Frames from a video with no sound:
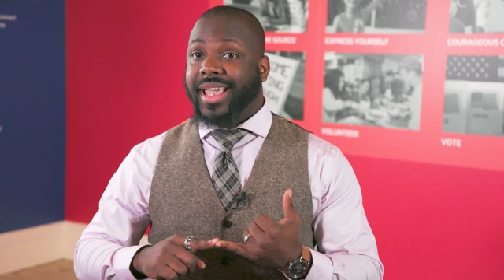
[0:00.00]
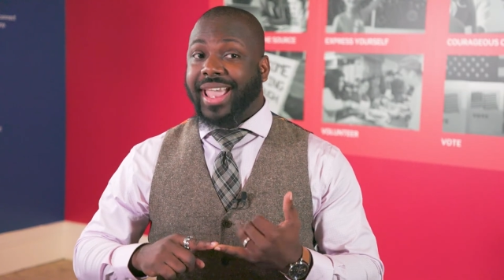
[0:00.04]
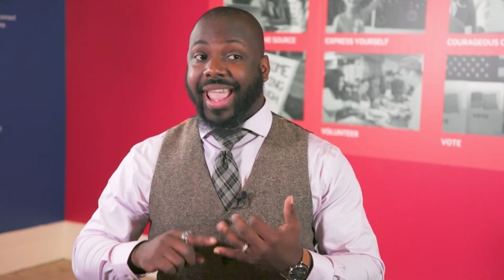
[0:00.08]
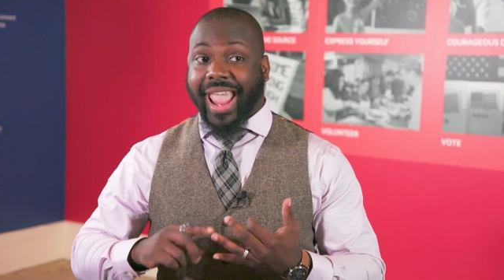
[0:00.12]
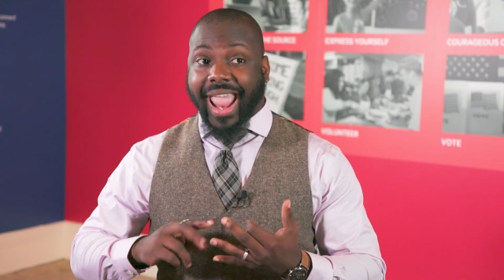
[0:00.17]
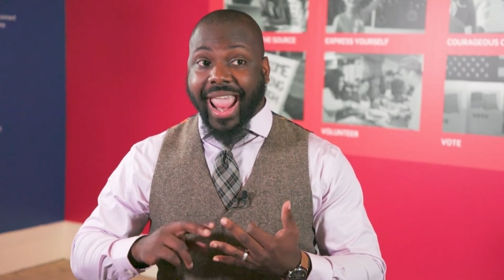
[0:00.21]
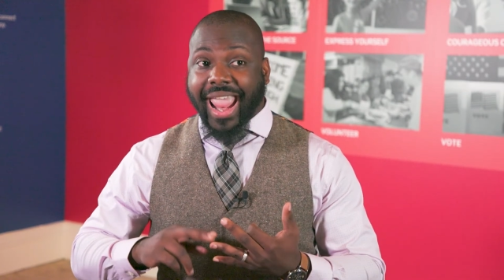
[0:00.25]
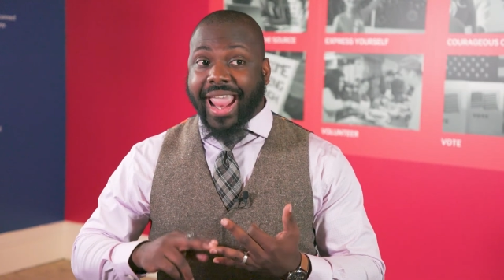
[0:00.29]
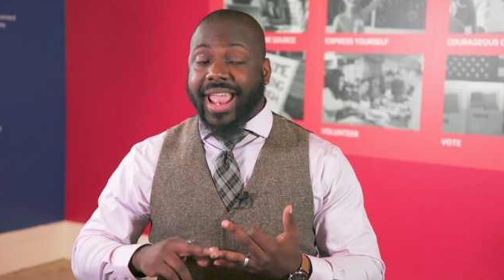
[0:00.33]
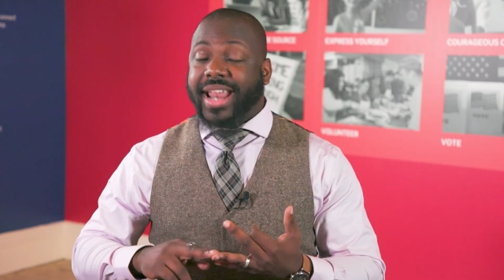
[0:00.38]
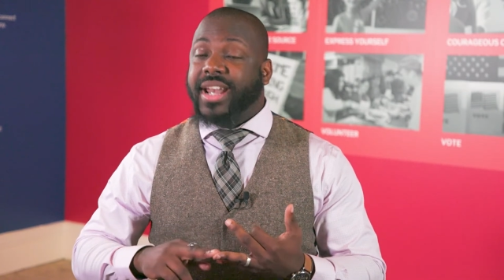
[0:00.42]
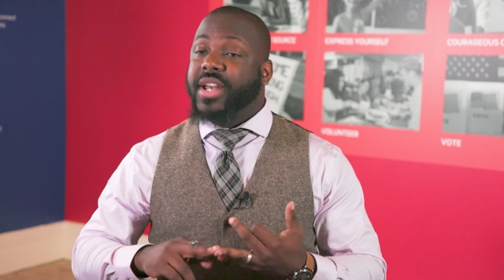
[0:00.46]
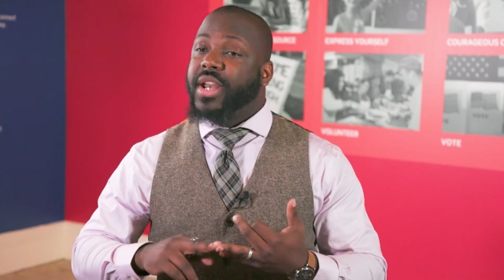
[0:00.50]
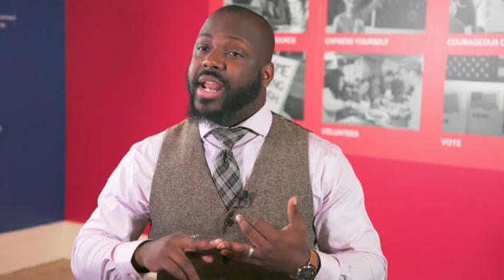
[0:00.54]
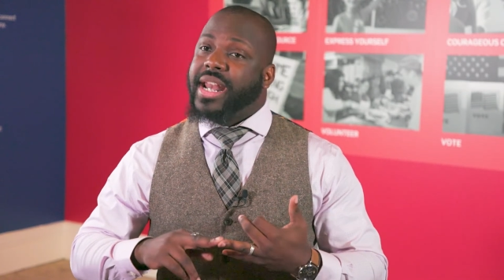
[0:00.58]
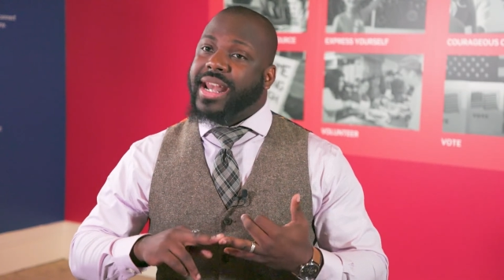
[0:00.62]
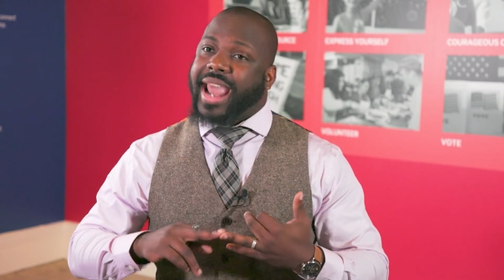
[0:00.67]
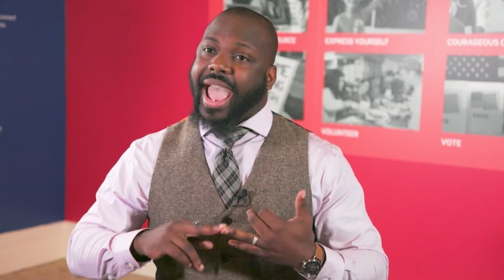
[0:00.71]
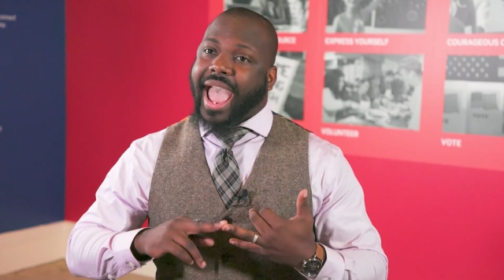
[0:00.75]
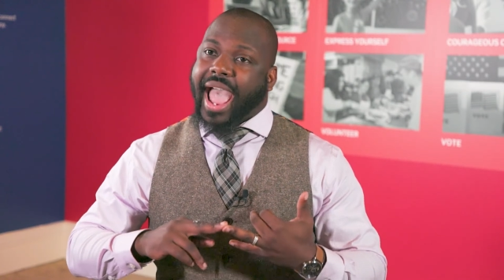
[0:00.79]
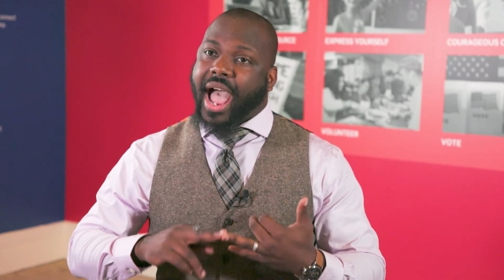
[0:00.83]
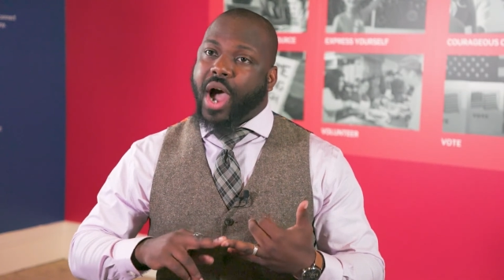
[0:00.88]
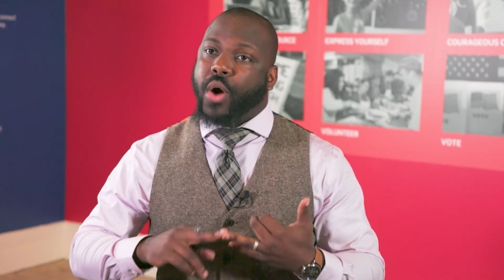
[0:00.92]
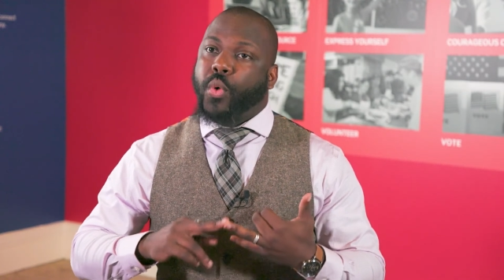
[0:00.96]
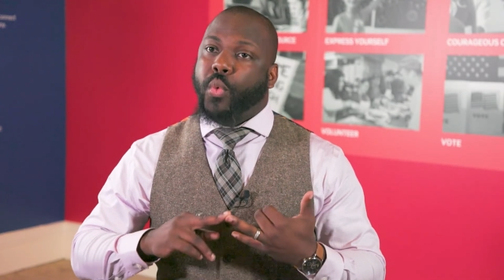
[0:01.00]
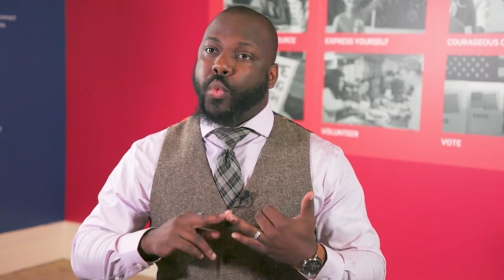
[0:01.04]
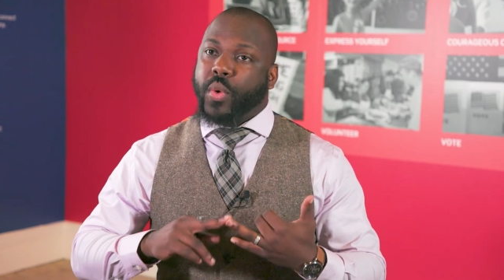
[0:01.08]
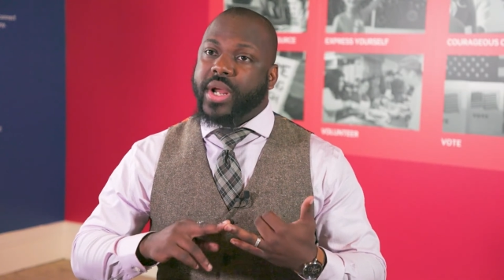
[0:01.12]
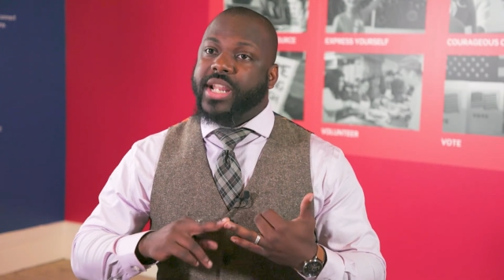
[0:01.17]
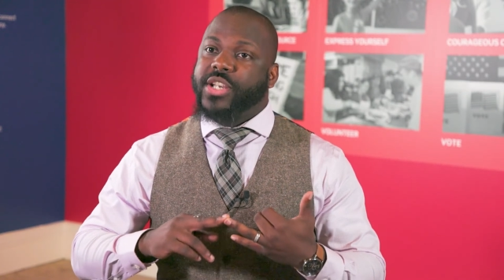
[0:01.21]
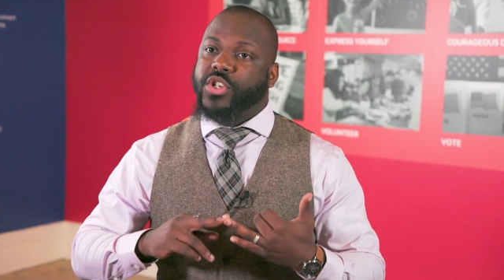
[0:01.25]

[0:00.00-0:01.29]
and in how we